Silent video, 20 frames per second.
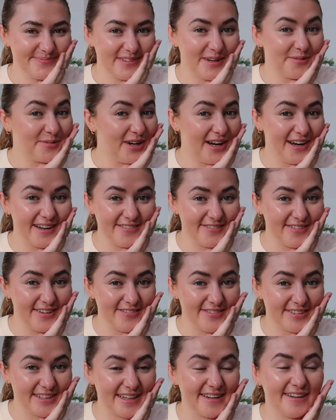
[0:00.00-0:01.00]
I'm kind of
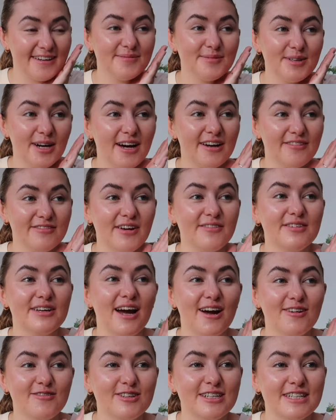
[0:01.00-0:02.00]
loving it. I'm kind of loving it.
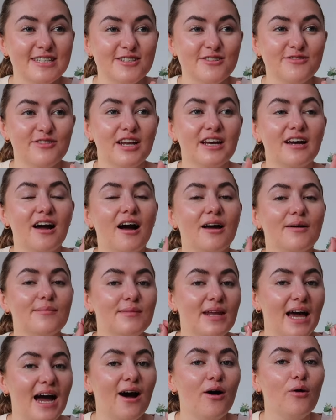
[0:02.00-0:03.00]
I really do feel like I
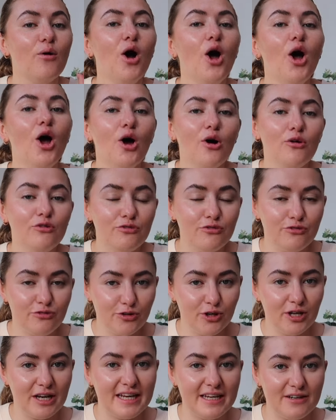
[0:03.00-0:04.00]
am now
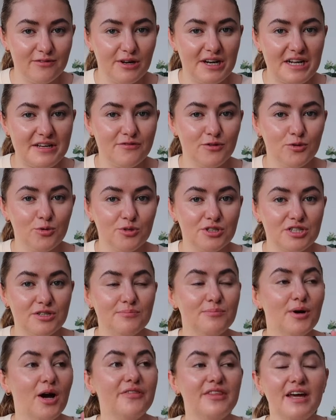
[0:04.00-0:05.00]
fully ready for
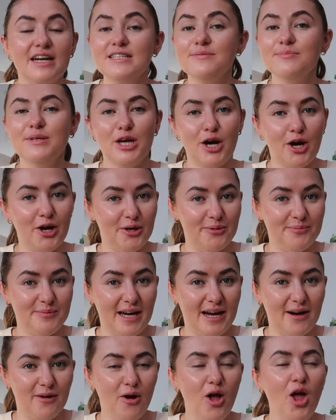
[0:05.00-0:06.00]
autumn mode. That is me home
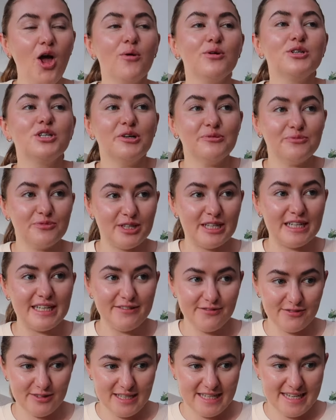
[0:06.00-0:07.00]
now, which I'm really,
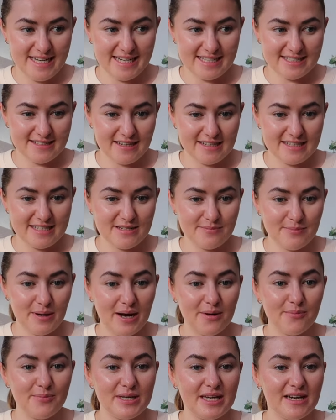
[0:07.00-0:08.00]
really excited
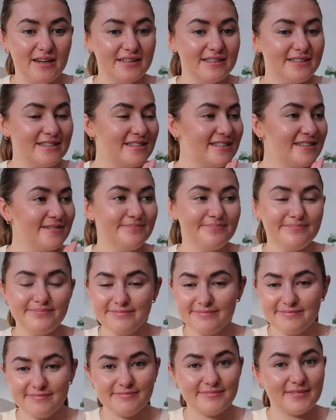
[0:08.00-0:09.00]
about, because
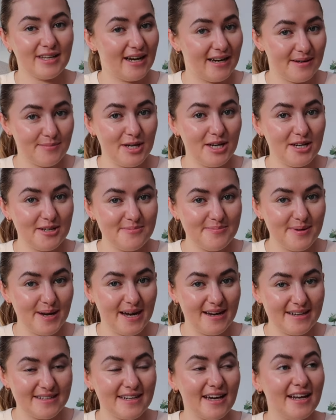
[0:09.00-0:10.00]
I'm a home bird.